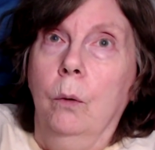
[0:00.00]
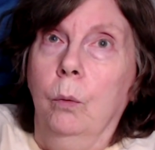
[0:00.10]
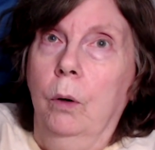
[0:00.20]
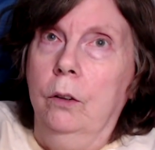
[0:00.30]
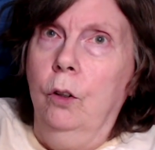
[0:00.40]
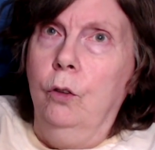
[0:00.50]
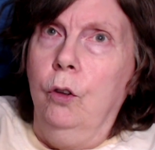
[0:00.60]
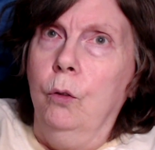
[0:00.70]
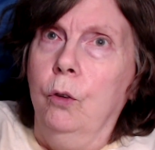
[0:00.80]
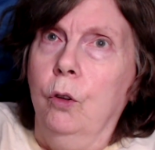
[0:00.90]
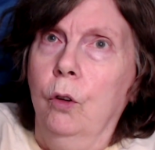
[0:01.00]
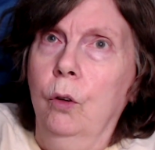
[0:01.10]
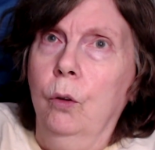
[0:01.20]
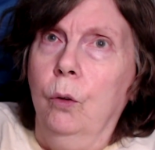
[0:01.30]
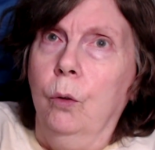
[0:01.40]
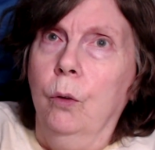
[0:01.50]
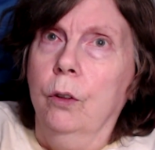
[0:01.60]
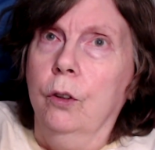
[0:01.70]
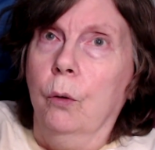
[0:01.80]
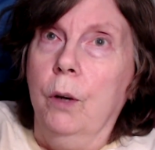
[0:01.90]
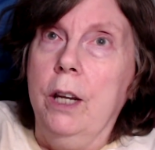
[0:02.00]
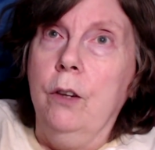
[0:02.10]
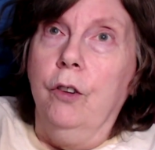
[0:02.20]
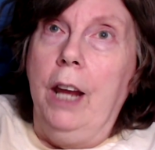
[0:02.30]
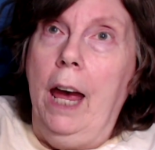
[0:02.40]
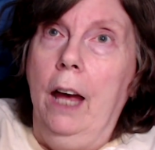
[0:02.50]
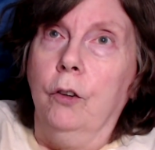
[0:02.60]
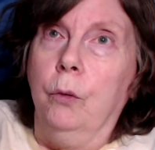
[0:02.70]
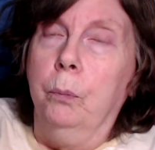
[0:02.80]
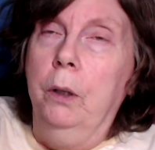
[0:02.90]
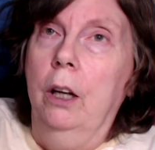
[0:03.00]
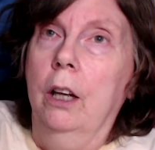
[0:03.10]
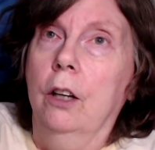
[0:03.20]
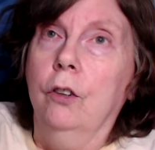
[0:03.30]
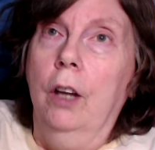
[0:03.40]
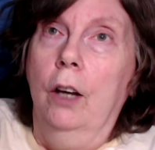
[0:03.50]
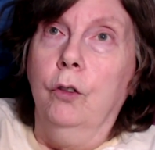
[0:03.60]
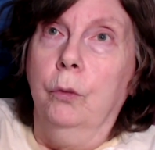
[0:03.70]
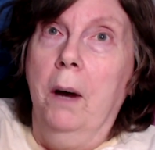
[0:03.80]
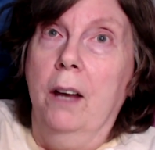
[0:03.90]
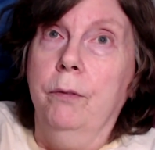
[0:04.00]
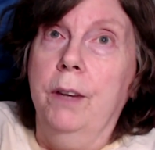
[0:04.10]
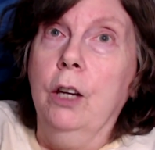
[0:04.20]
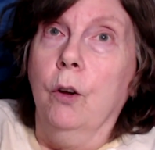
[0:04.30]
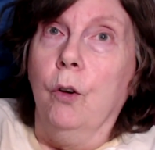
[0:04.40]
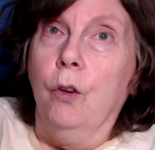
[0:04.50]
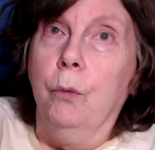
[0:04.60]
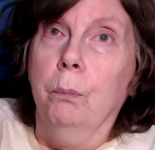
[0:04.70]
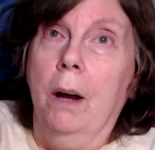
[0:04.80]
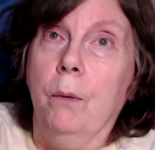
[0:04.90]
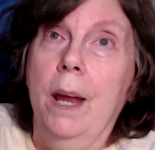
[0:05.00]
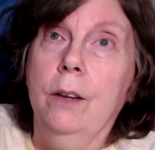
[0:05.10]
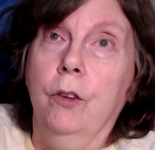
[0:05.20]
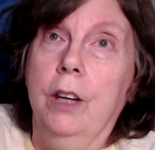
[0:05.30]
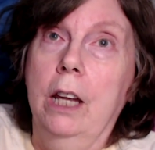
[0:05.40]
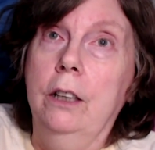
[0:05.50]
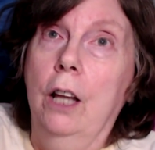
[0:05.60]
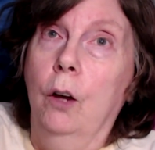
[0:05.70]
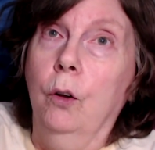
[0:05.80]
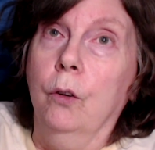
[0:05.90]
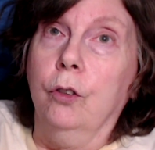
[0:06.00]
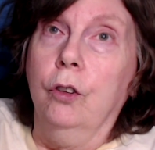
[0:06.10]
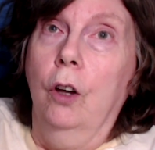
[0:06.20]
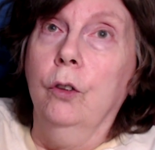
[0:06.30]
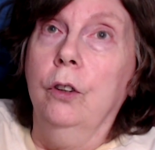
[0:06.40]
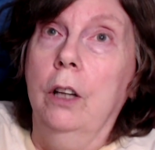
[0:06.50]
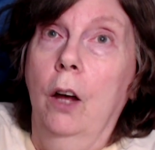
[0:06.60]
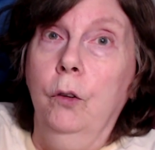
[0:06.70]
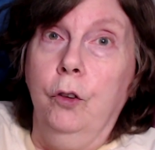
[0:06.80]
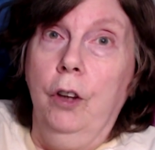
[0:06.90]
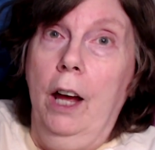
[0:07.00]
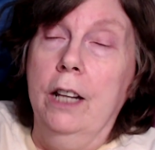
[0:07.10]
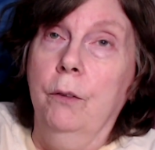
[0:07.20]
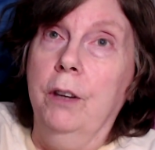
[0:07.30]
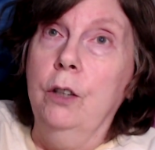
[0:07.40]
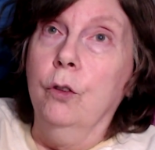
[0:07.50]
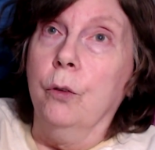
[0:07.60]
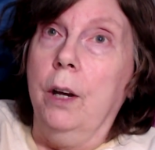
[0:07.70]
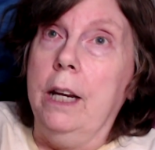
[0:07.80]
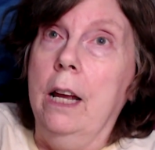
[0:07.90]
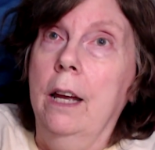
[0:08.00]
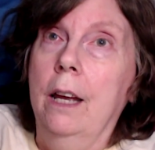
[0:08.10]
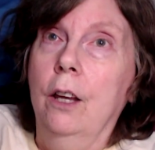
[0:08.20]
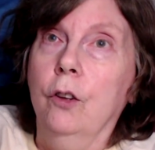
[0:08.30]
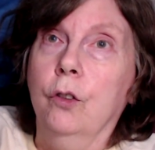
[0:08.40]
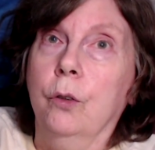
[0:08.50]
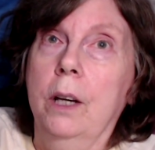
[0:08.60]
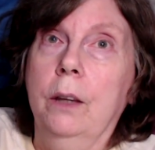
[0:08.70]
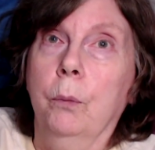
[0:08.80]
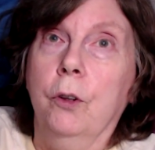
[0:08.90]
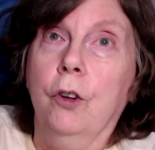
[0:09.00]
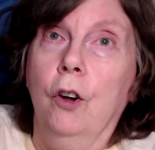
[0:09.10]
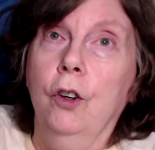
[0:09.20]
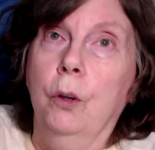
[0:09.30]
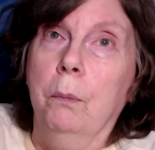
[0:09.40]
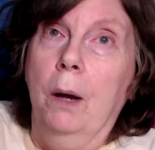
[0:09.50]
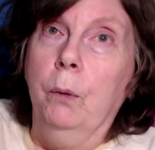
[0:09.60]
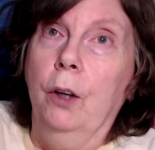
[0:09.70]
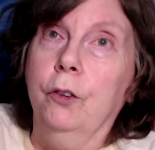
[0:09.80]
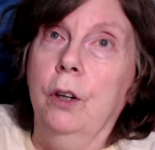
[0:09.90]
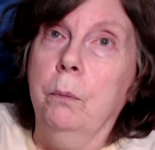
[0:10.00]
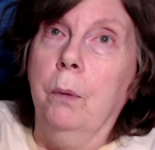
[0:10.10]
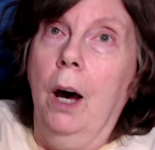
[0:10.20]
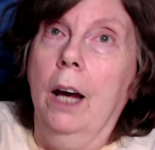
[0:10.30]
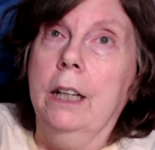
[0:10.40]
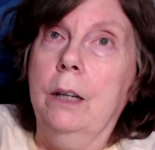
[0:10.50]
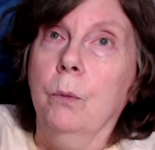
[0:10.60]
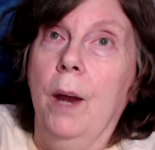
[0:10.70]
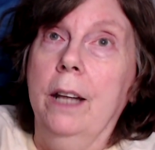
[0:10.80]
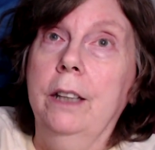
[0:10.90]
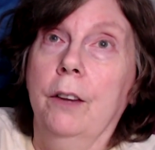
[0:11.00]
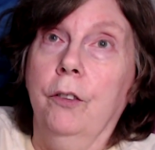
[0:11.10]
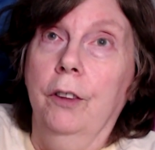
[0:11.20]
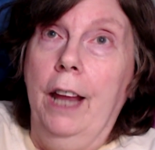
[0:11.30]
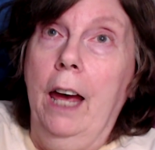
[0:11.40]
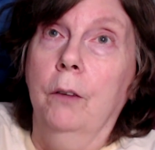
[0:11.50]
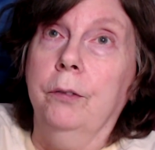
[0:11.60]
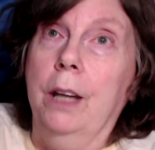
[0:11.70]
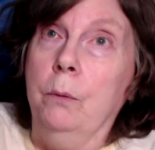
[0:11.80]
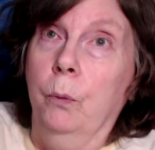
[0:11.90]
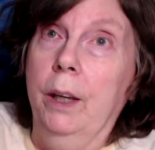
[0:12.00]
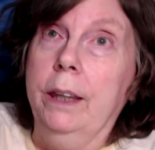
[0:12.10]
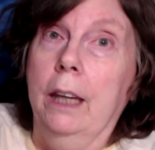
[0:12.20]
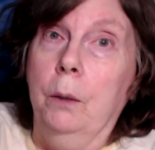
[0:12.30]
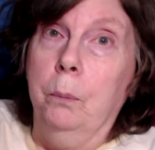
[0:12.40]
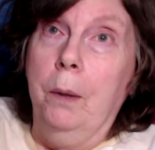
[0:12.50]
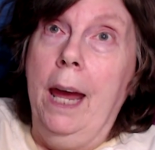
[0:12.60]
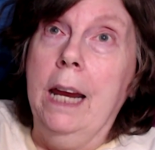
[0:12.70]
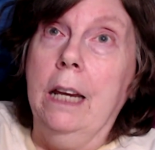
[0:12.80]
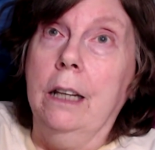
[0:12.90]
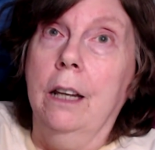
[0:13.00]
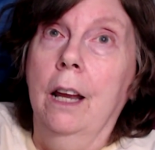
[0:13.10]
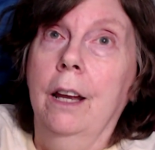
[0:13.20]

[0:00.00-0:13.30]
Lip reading: What did you do? Dries gasped. Touched my fingers. My red skin showed no sign of injury. Strength returned to my wilting body. Redness left, and with it, pain.